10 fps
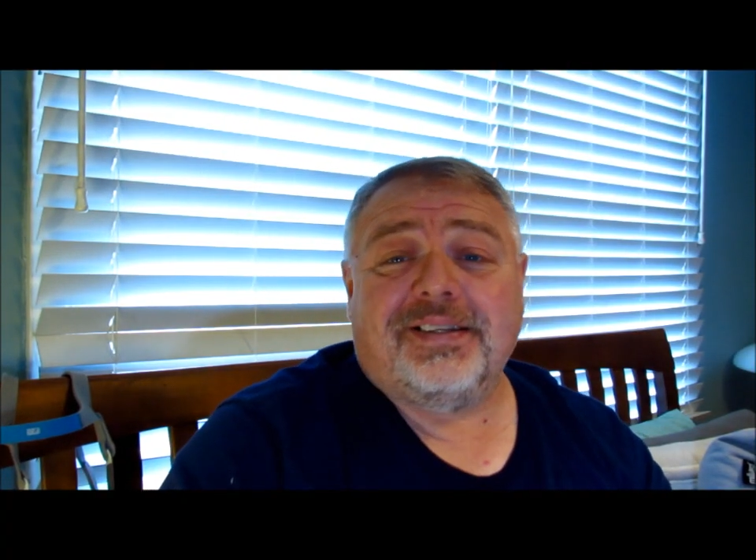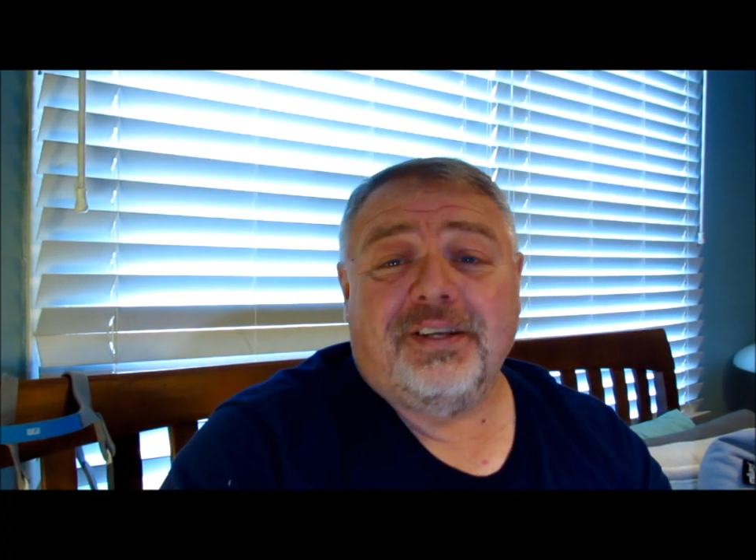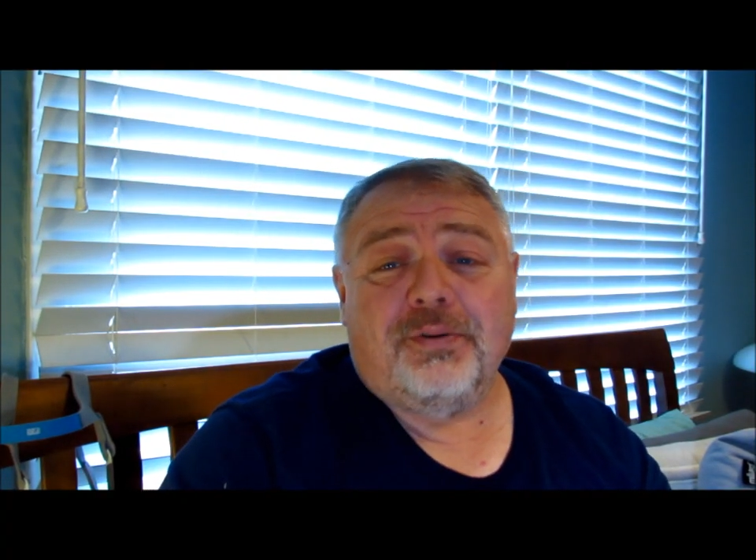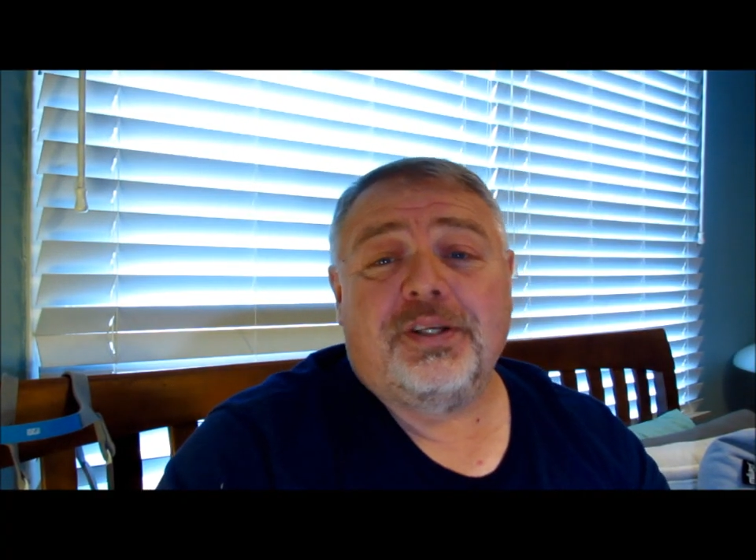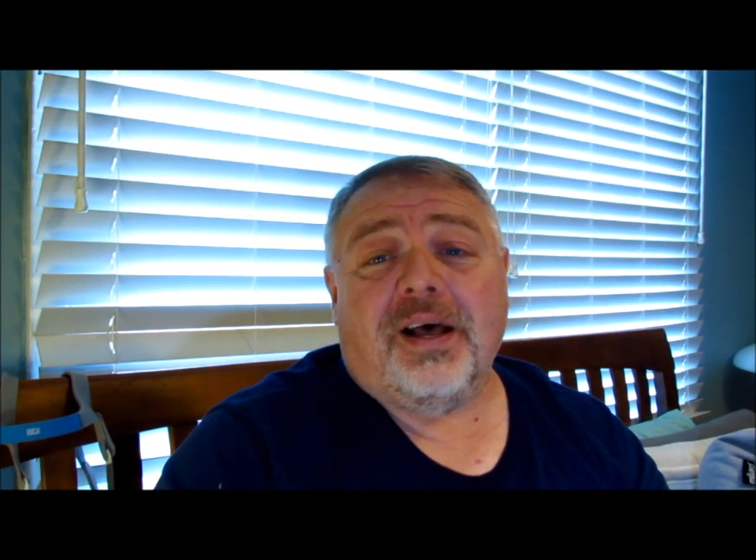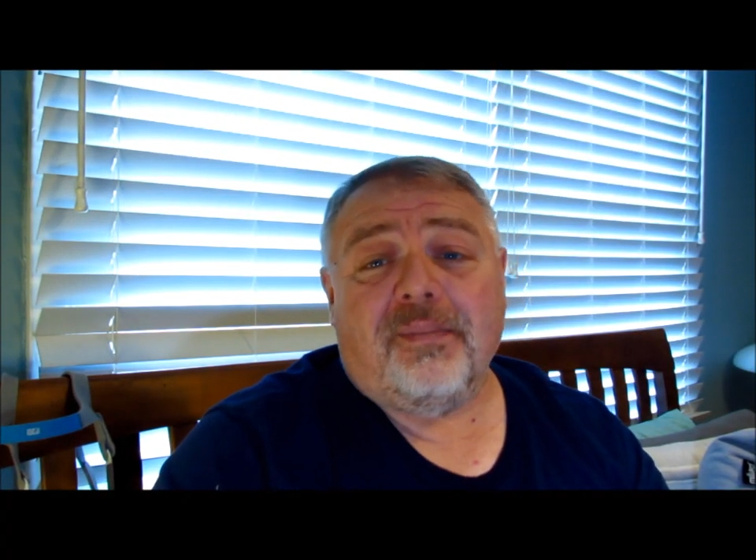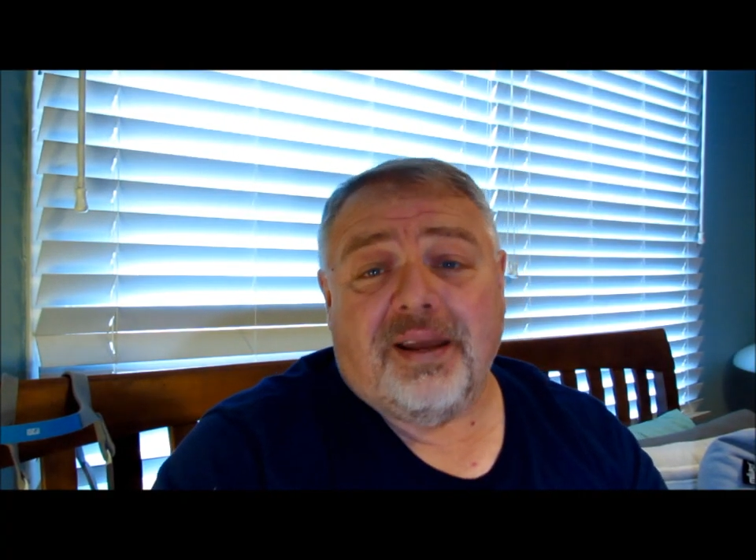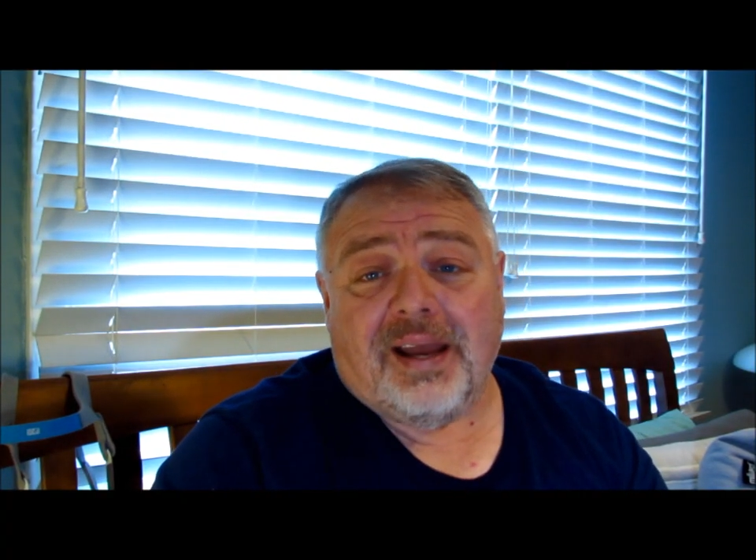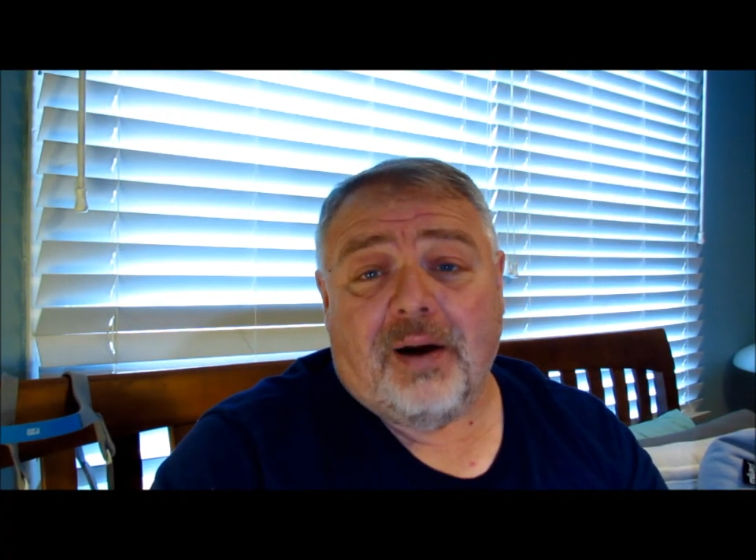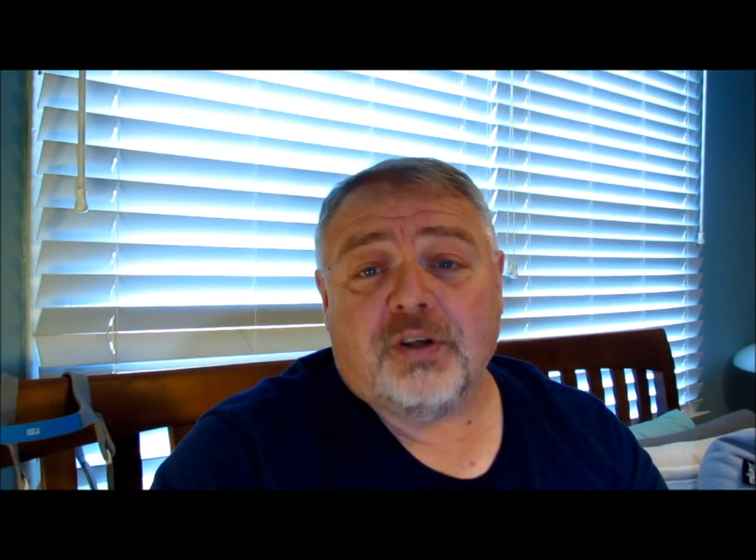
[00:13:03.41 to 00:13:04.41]
You tell
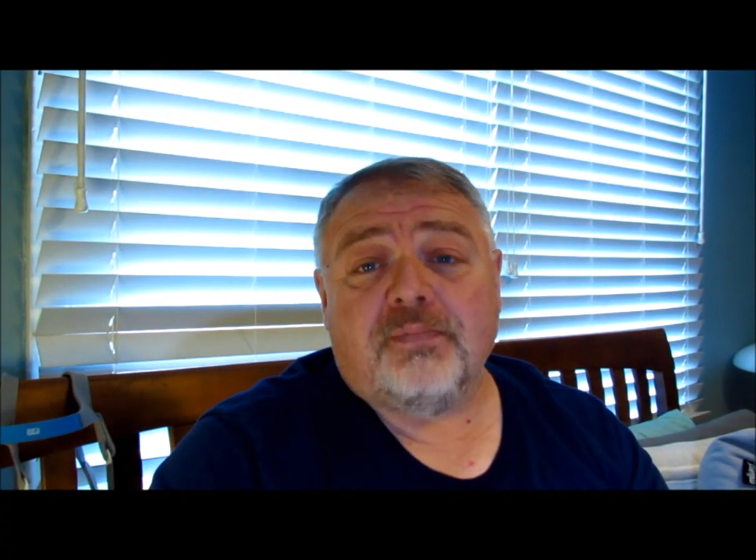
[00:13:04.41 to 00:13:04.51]
me. I was